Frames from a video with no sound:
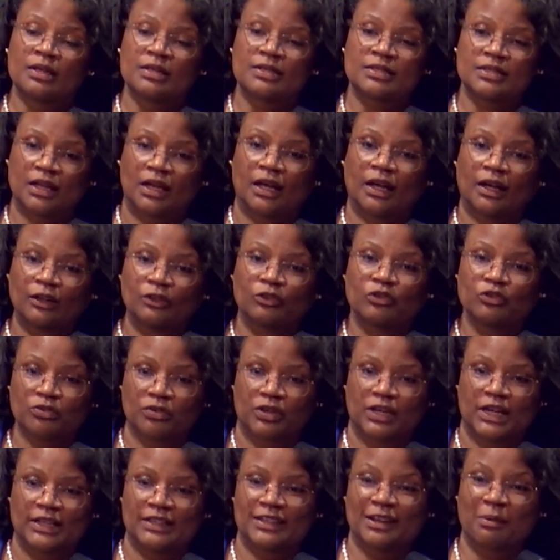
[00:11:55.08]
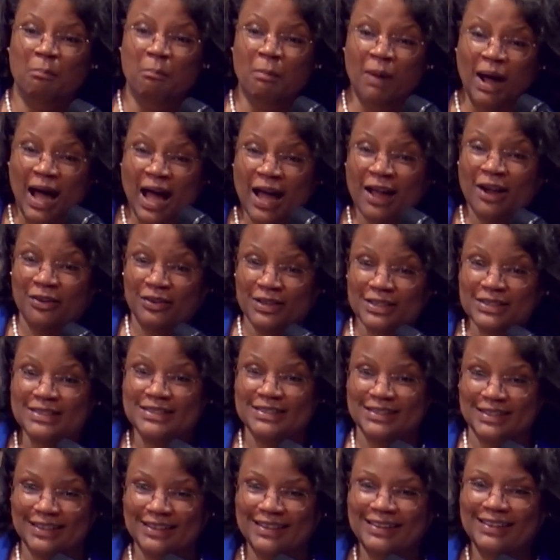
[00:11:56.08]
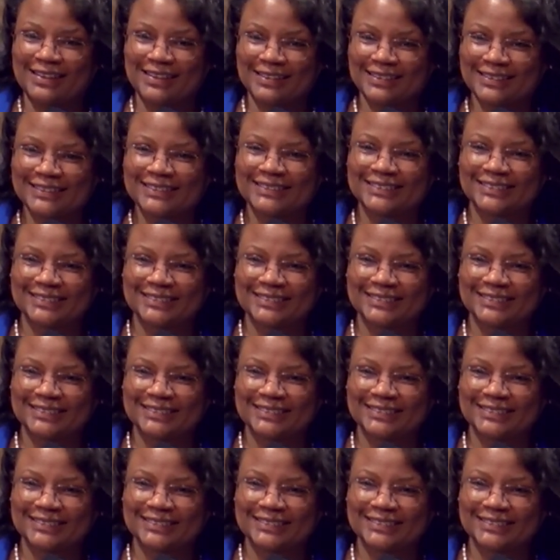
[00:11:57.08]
is a country, a democracy